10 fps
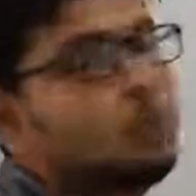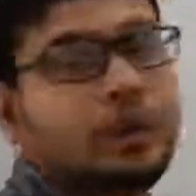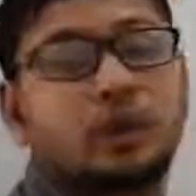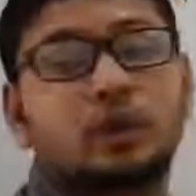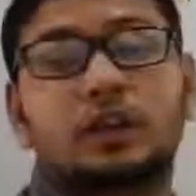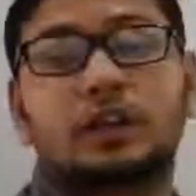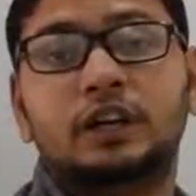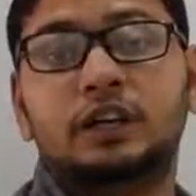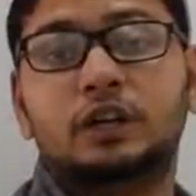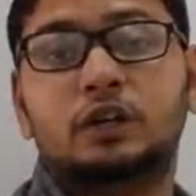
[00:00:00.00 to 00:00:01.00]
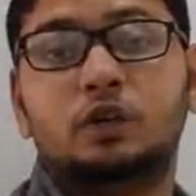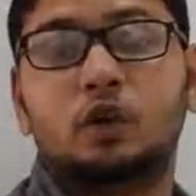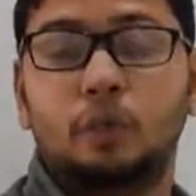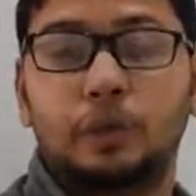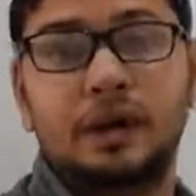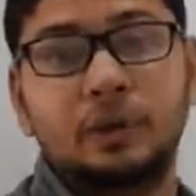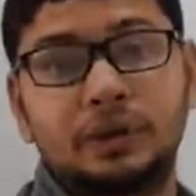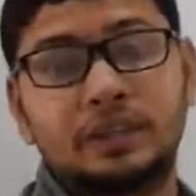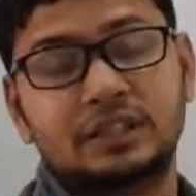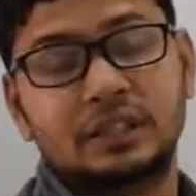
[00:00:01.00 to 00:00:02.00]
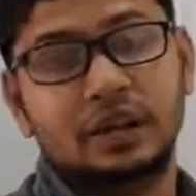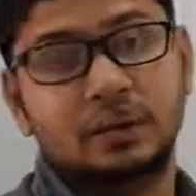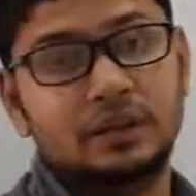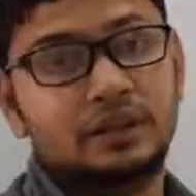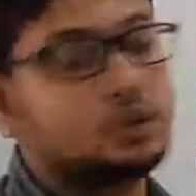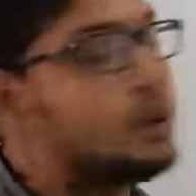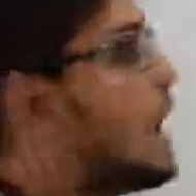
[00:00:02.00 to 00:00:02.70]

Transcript: we could cooperate with these countries to